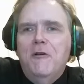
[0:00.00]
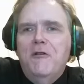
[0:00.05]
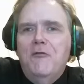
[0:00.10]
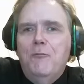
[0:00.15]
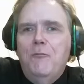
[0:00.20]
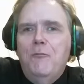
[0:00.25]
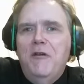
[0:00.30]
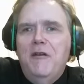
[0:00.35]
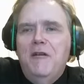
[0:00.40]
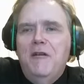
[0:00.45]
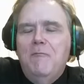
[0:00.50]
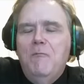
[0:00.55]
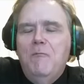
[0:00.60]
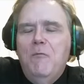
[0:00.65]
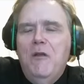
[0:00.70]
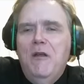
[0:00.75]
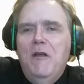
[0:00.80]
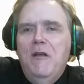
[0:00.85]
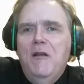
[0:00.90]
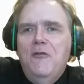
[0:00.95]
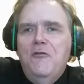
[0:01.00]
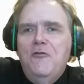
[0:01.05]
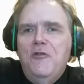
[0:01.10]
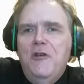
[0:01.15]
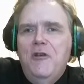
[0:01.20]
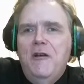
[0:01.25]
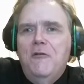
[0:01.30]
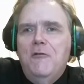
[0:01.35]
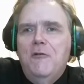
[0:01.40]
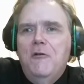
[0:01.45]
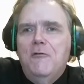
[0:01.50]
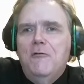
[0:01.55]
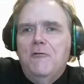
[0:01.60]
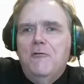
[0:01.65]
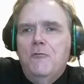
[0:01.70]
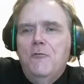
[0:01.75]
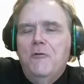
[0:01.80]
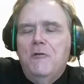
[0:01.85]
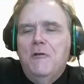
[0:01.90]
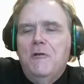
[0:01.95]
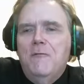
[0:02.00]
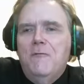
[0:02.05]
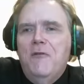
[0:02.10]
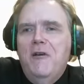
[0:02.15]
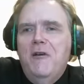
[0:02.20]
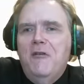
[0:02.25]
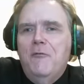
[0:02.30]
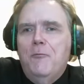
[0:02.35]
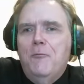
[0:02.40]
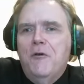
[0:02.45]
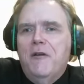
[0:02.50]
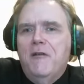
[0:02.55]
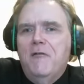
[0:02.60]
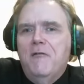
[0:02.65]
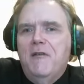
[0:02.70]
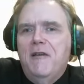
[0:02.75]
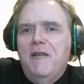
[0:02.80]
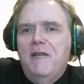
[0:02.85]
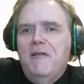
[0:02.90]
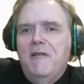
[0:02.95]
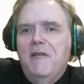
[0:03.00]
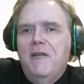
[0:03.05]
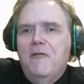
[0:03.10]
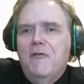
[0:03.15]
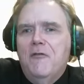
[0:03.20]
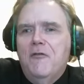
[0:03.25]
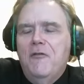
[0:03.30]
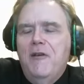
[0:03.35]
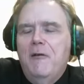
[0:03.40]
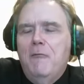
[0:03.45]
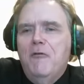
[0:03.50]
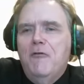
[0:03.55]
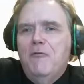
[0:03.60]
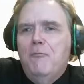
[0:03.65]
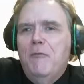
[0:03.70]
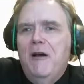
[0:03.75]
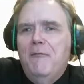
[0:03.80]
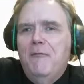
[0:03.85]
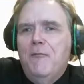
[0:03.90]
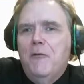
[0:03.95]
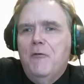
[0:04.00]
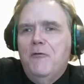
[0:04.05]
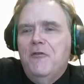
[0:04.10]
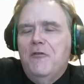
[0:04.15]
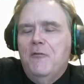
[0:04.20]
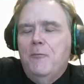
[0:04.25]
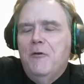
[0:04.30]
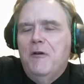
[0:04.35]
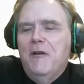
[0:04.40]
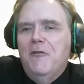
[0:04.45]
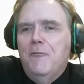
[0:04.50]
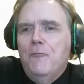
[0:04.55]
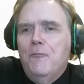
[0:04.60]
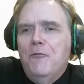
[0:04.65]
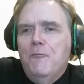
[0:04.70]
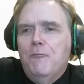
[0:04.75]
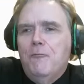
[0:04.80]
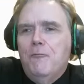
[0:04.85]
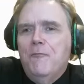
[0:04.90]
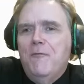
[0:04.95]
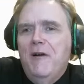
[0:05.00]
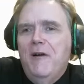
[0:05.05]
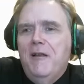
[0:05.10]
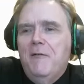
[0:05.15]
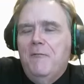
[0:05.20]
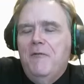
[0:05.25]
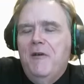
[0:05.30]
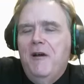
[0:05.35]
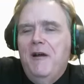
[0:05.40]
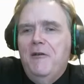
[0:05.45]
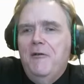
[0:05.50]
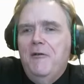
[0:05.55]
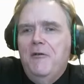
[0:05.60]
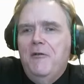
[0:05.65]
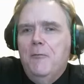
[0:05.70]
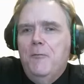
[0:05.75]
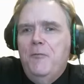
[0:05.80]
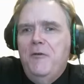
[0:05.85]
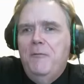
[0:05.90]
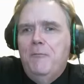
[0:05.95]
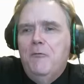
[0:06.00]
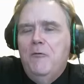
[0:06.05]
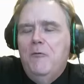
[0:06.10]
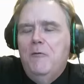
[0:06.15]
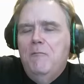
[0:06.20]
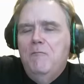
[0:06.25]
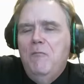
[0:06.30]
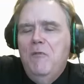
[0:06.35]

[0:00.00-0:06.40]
is being shared on Twitter and Facebook and LinkedIn. So that was my first experience with providing value to other people.